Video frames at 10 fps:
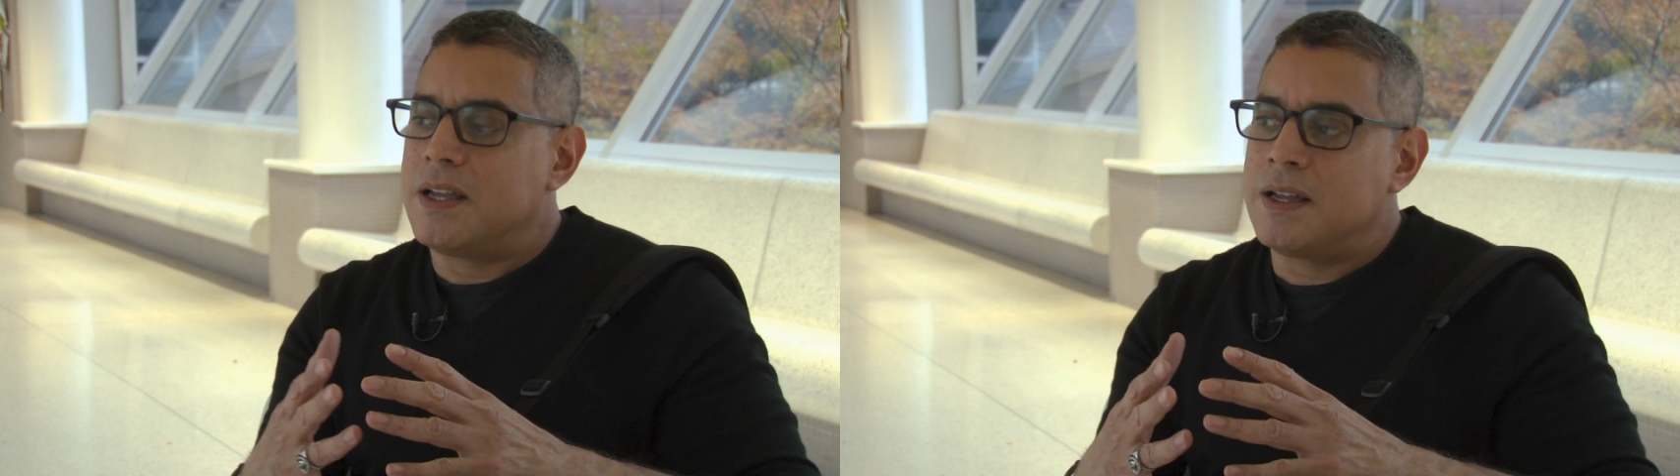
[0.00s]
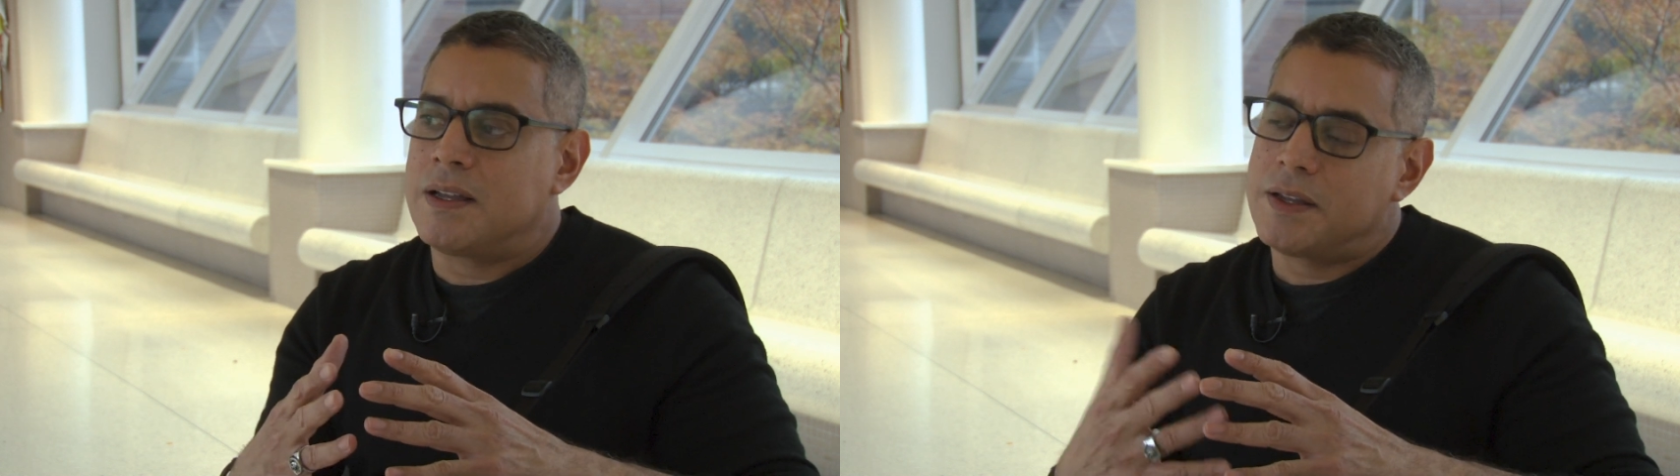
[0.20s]

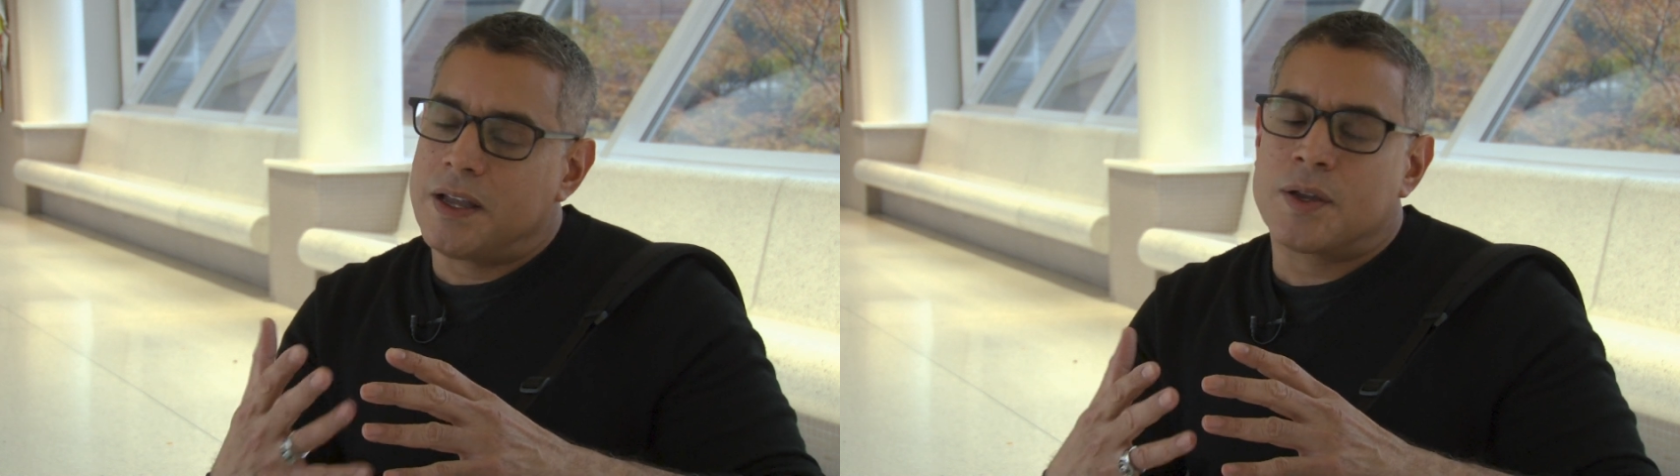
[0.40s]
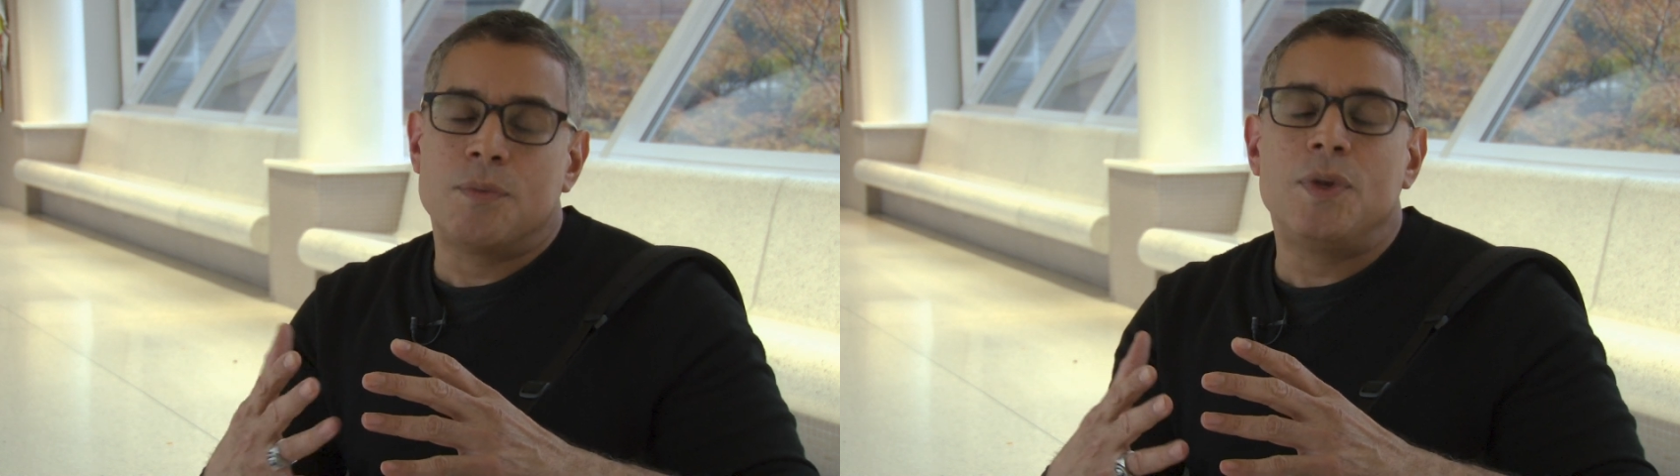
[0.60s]

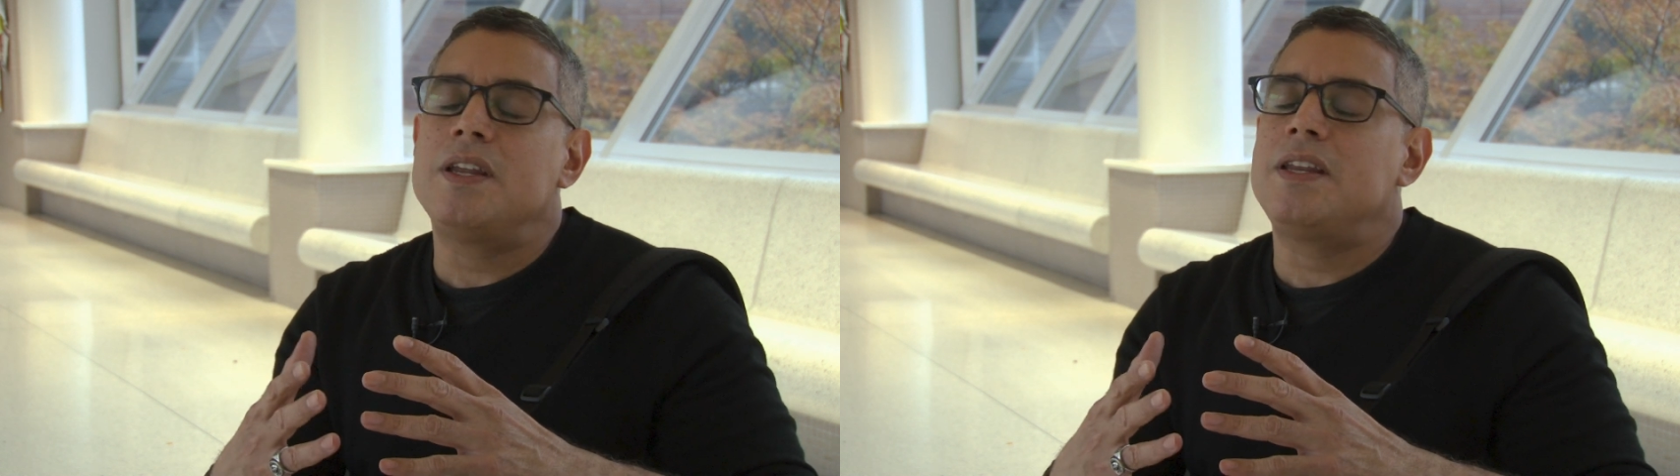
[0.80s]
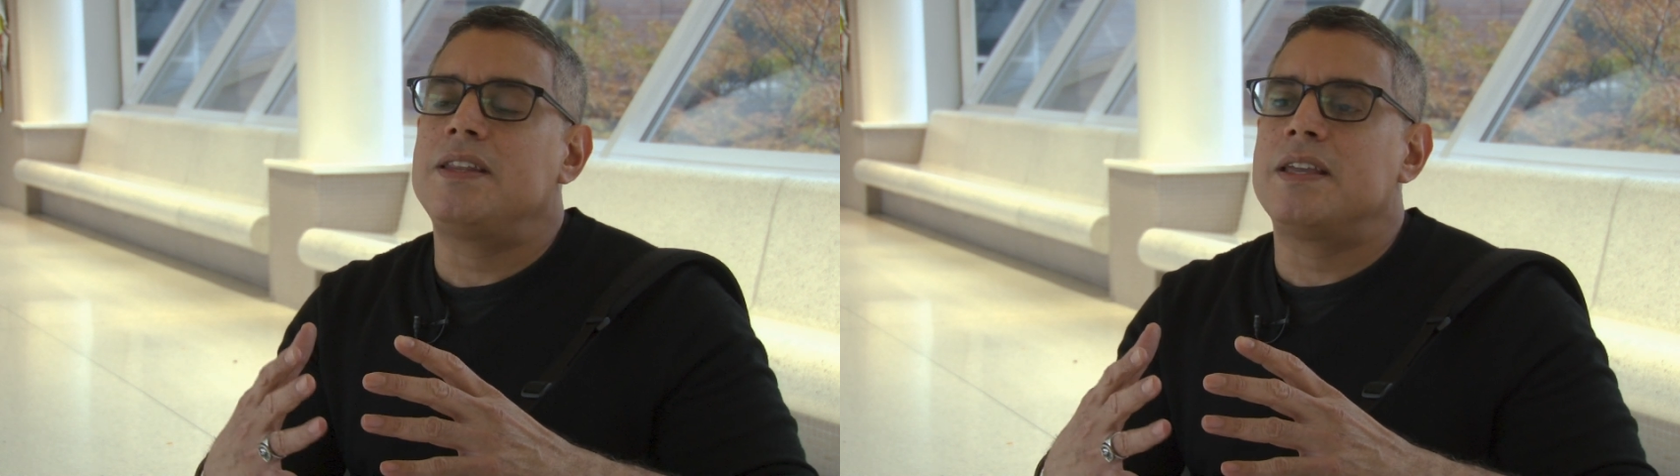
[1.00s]
a
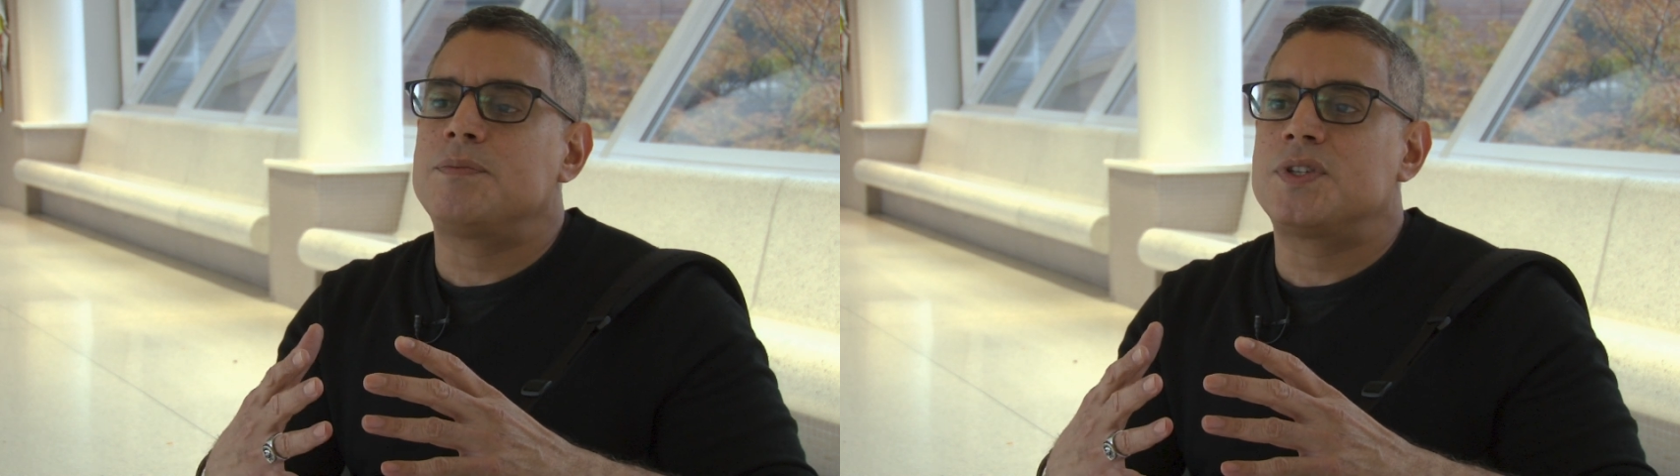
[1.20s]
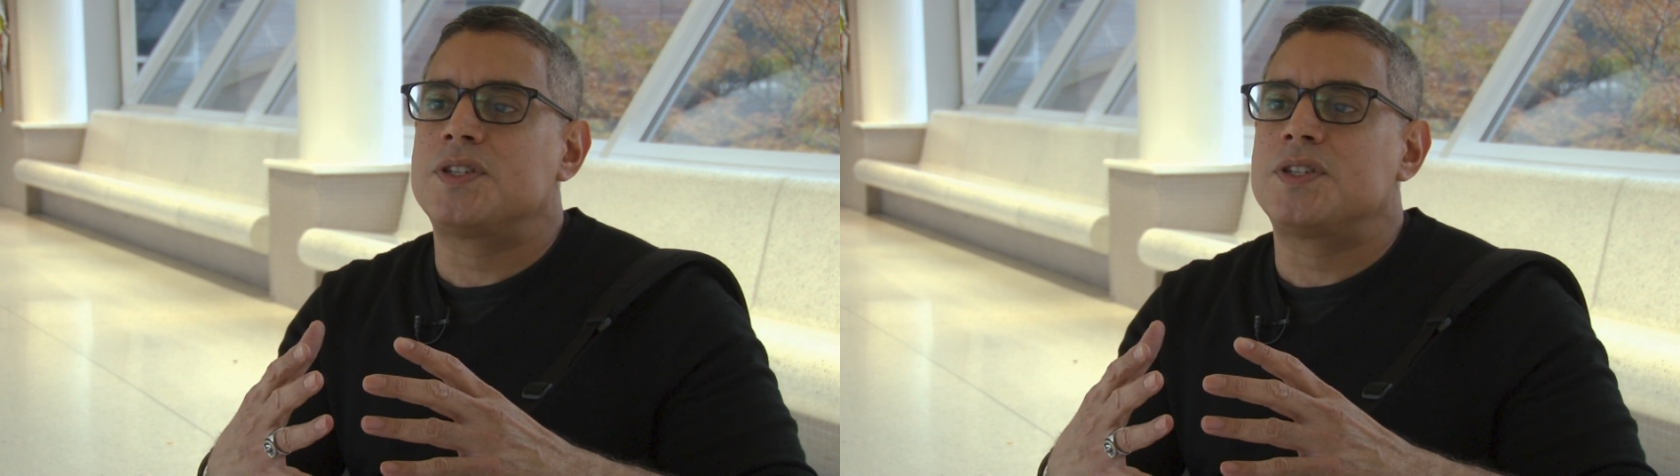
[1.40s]
community that was